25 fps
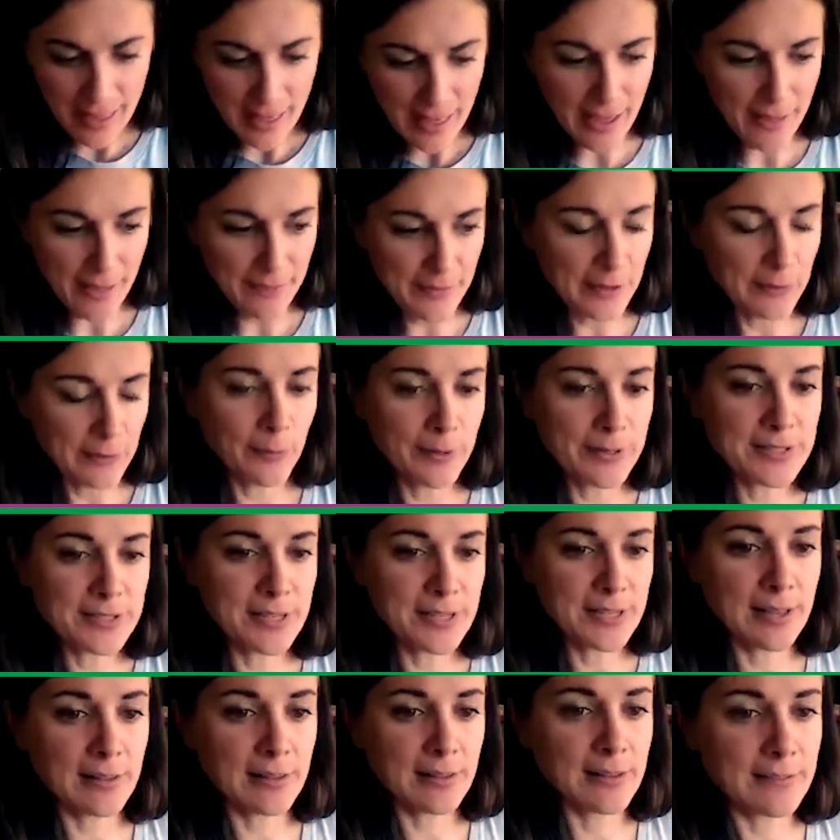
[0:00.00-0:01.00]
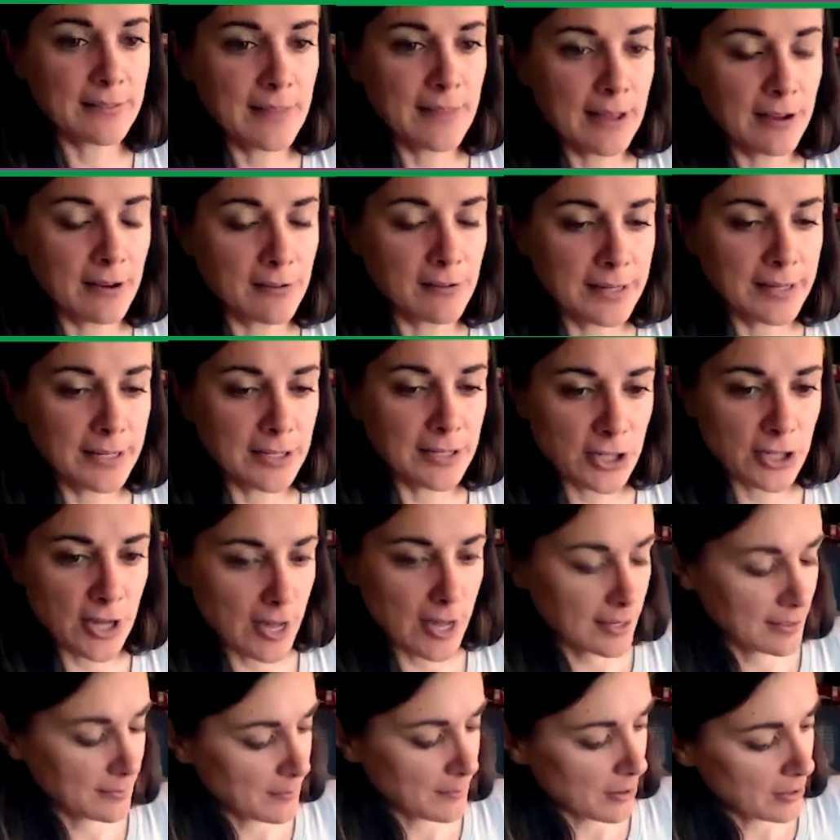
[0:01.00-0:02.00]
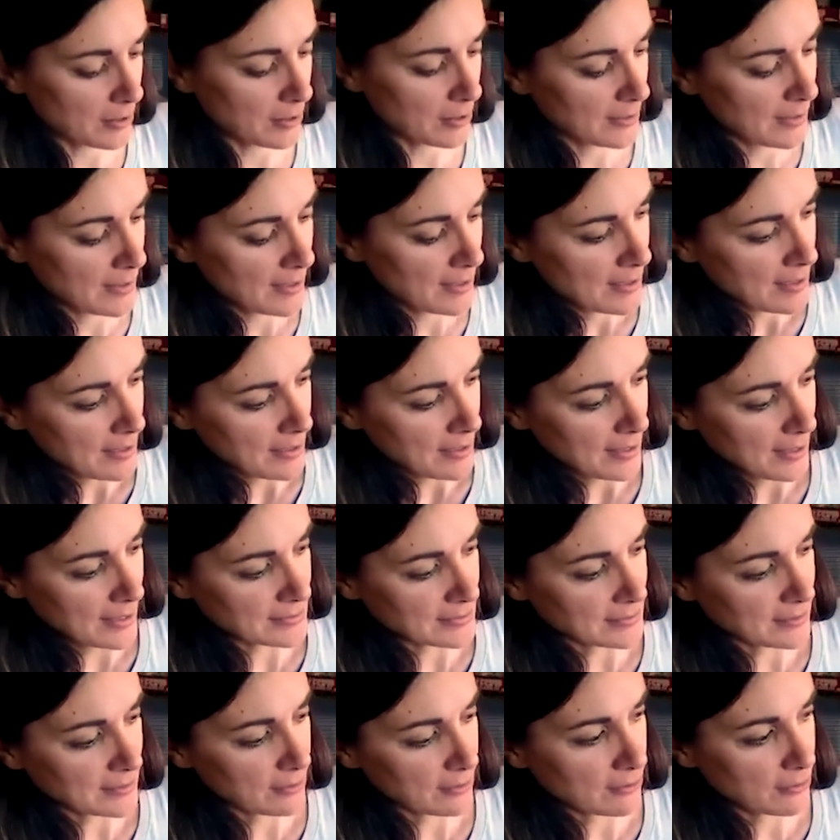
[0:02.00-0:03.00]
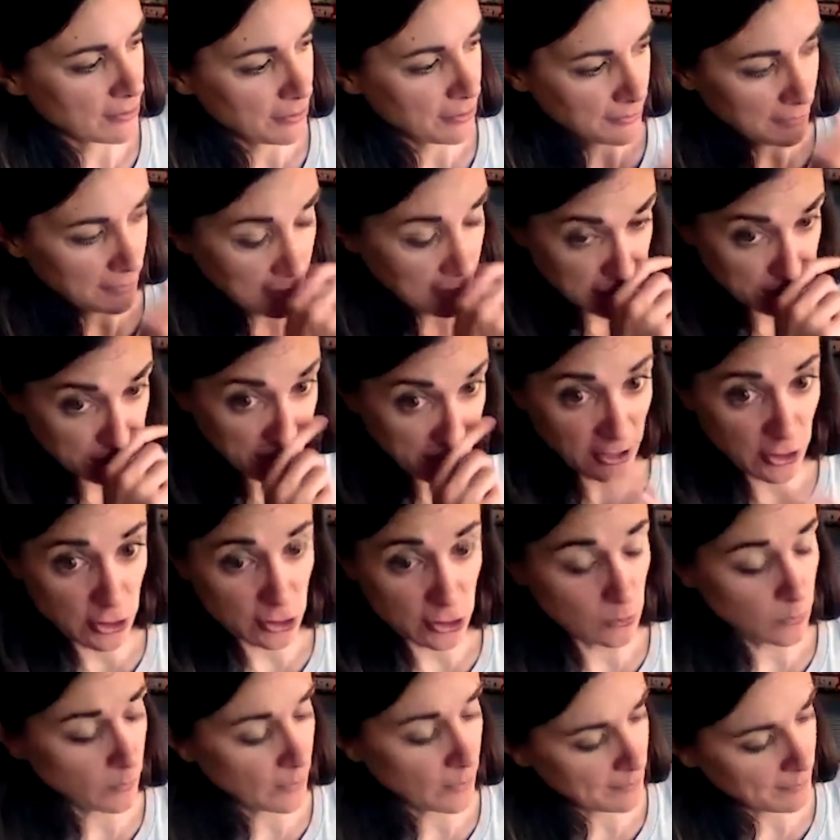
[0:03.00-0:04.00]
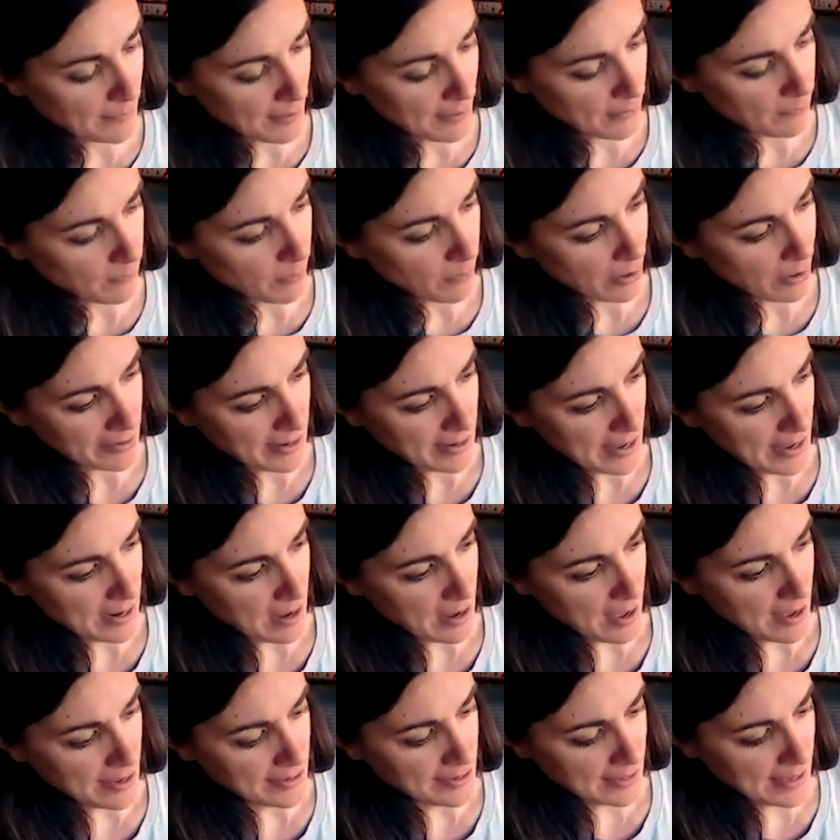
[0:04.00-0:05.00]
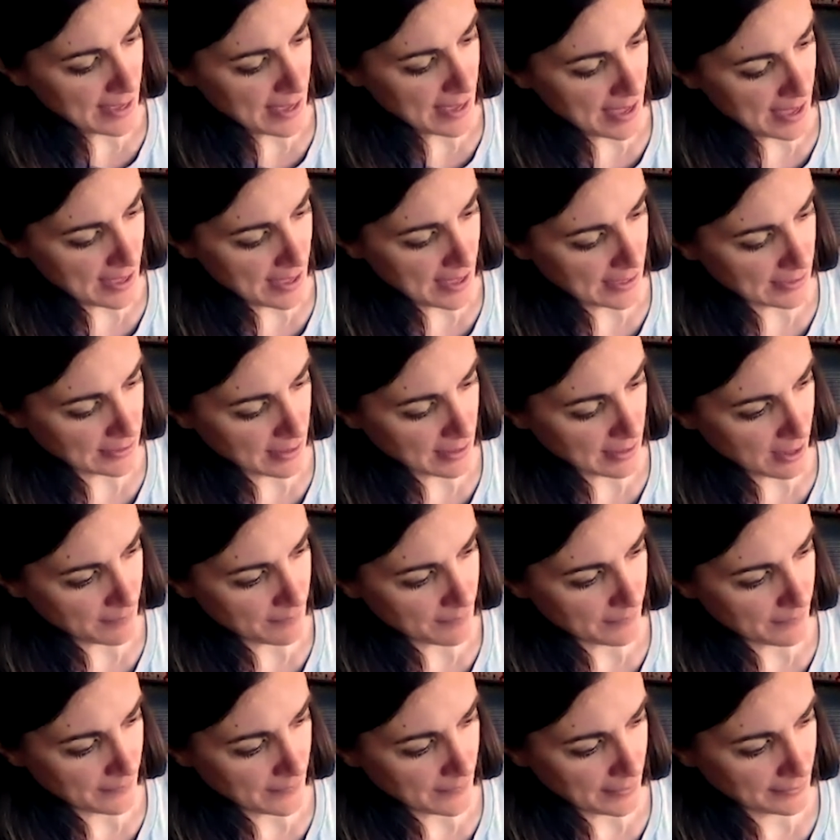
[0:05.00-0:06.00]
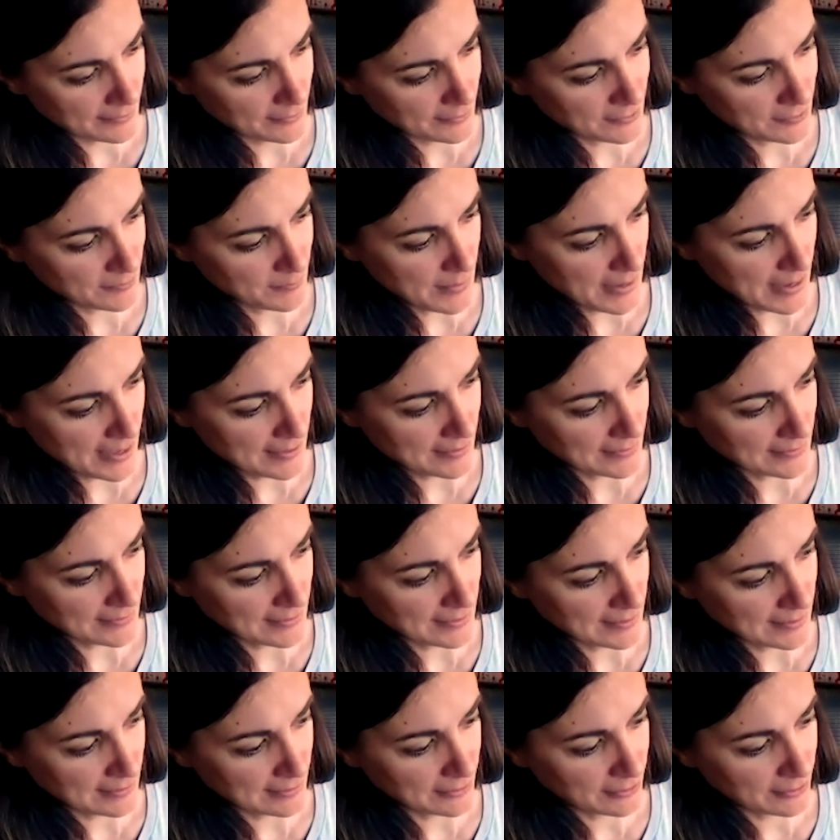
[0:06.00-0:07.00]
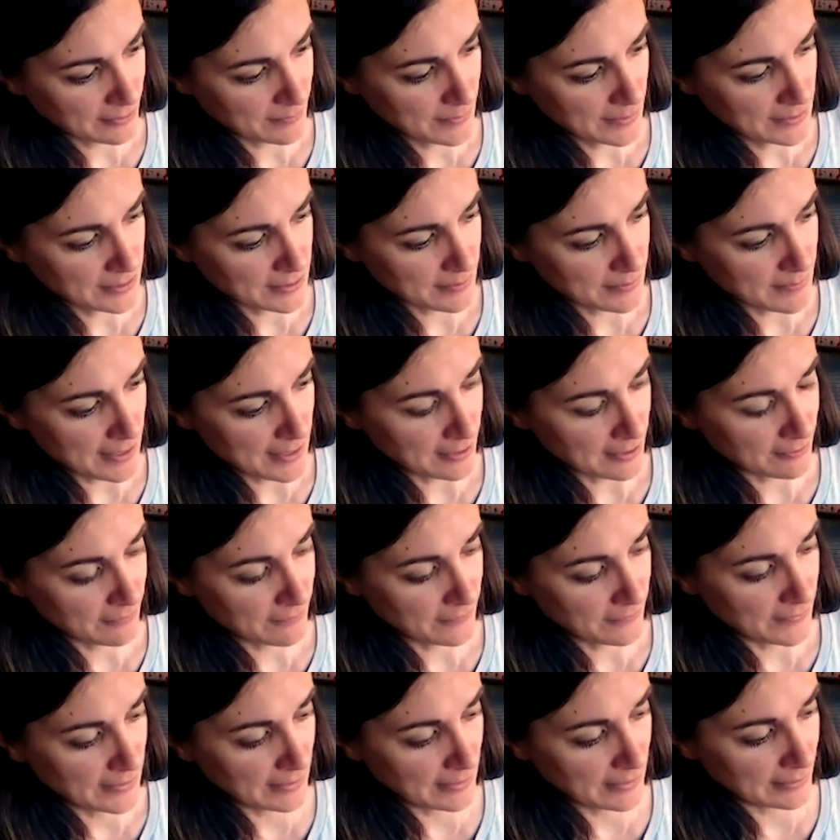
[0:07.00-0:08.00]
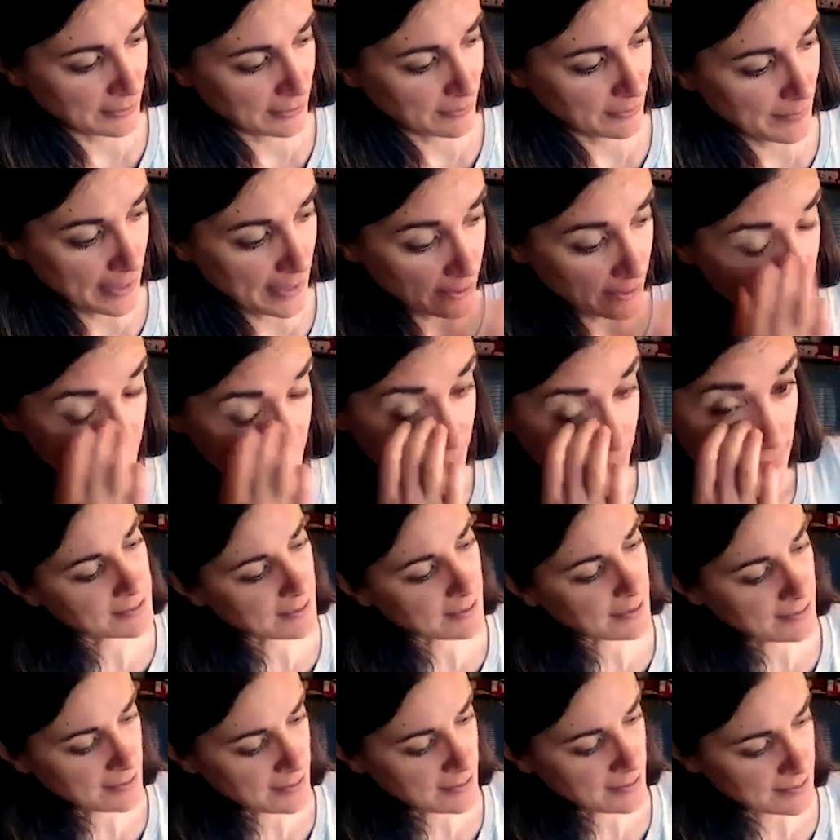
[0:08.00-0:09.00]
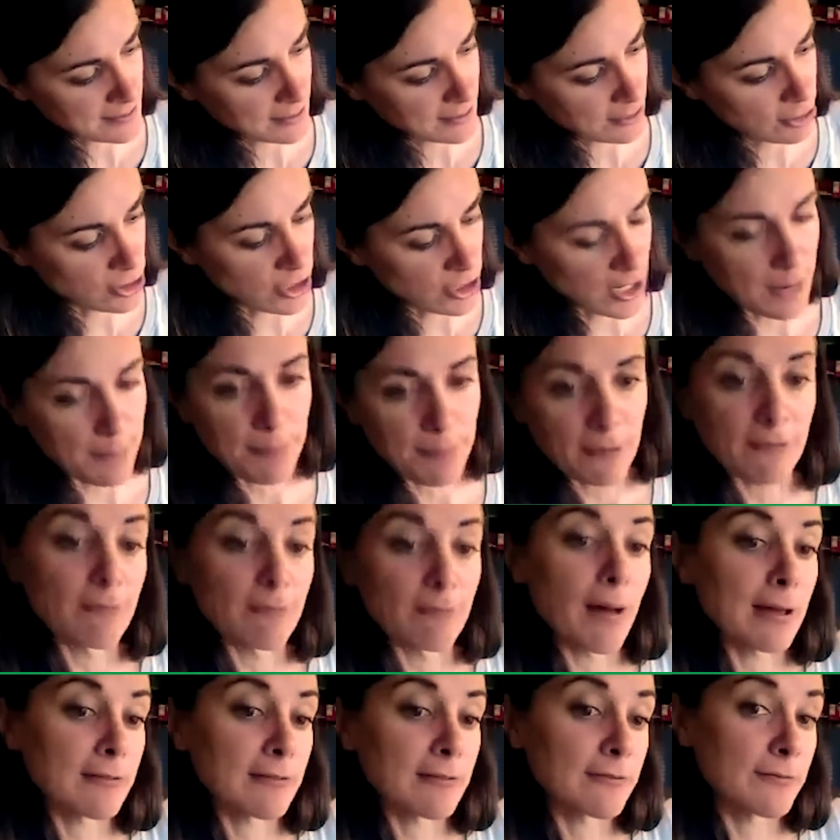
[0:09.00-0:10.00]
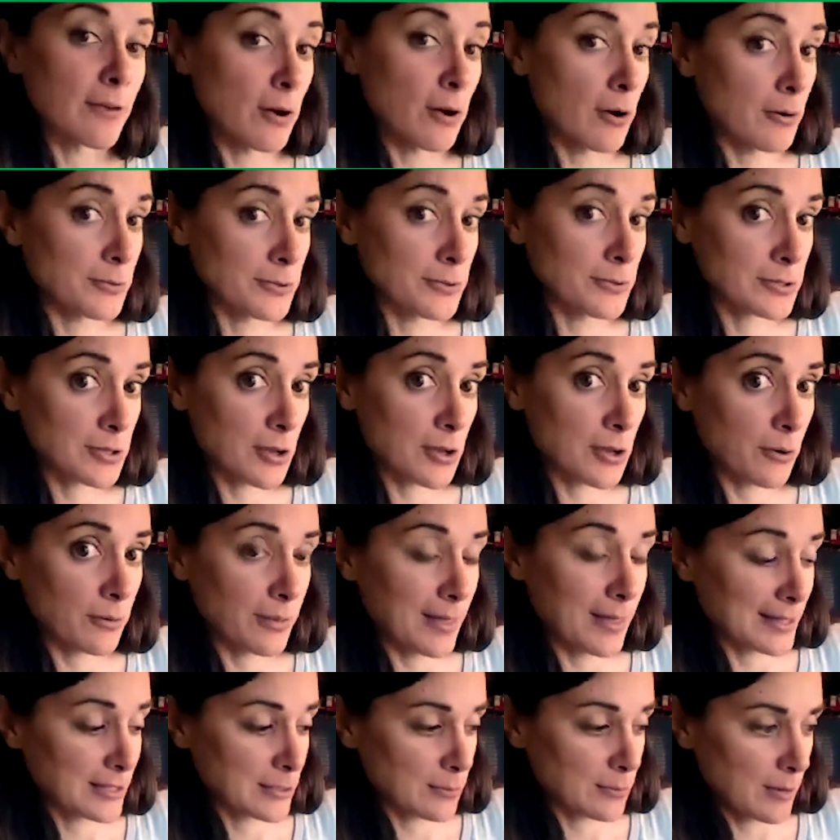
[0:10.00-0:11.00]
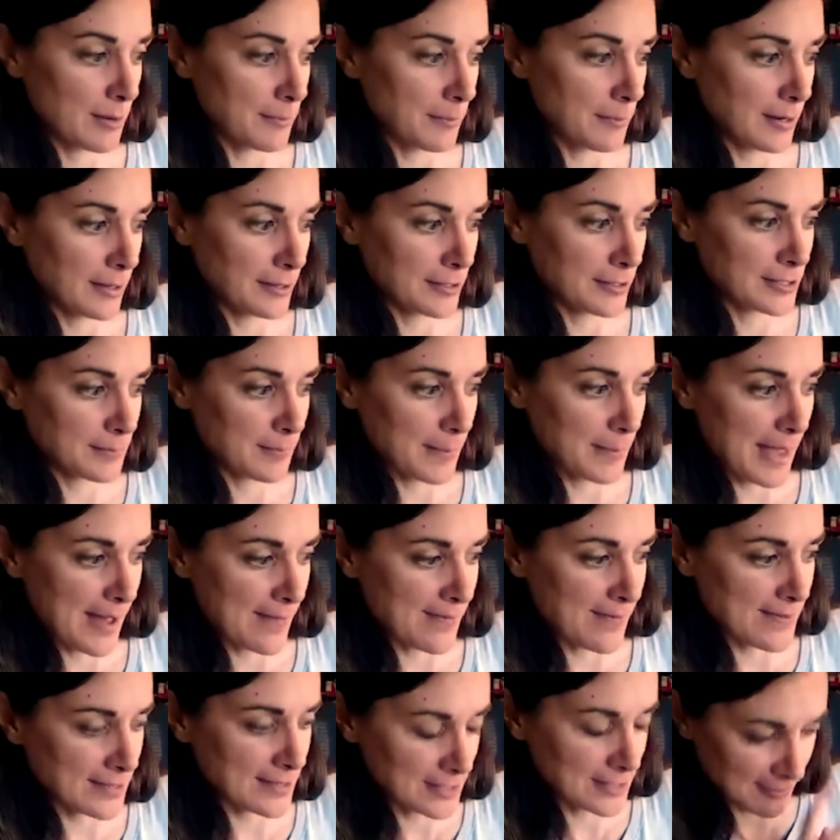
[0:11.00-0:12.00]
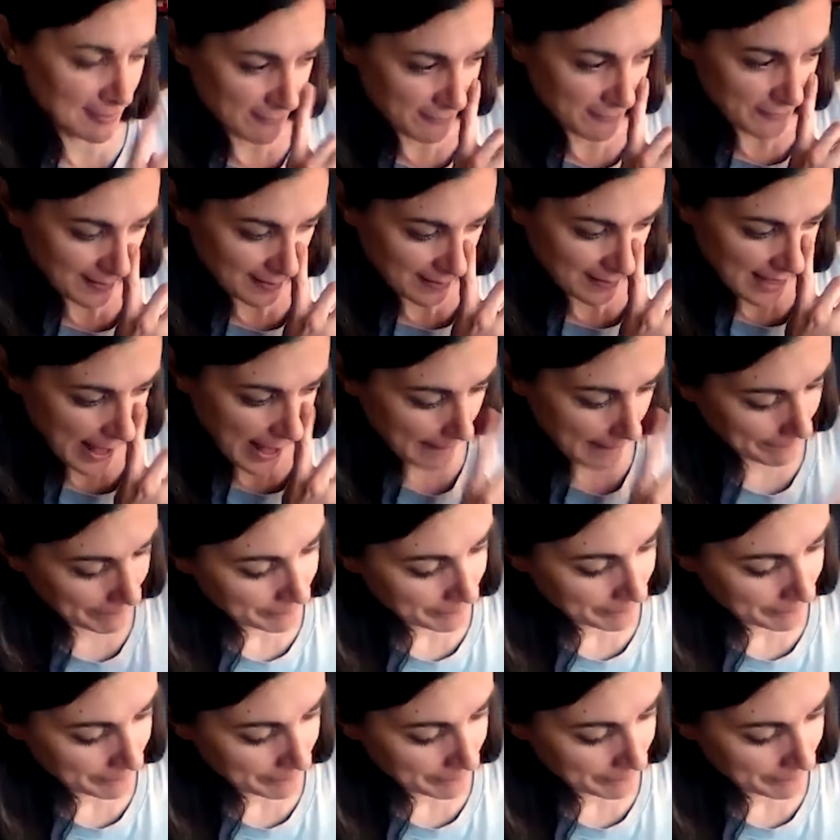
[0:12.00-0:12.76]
And then once I click that green check mark, it's going to go through each picture one by one. And I can expand it a little bit to make it fit a little better, because this is the shape of my phone. So that's where I'm going to expand this to fit that.